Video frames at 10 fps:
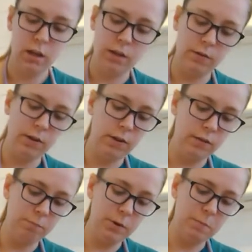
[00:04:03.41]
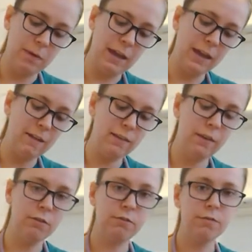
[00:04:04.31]
I put my
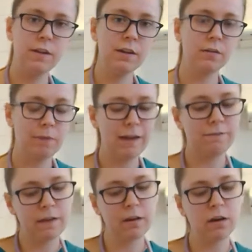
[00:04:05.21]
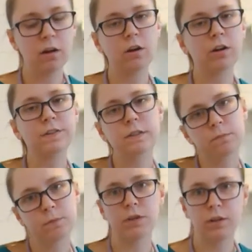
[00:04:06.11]
little finger or
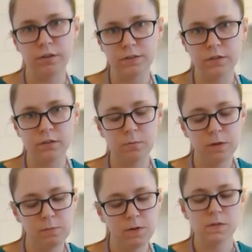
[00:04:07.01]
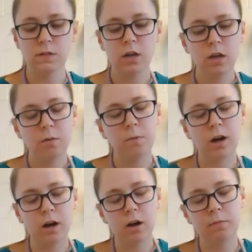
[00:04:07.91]
something else into baby's
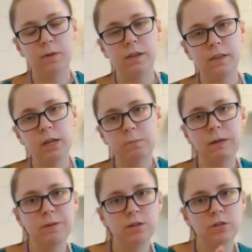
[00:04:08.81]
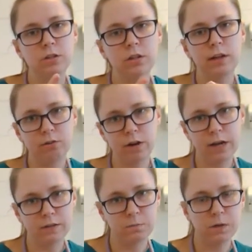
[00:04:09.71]
palm, and then baby should
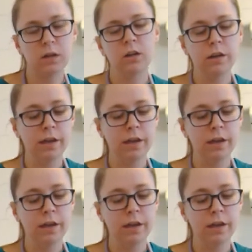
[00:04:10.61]
grasp it.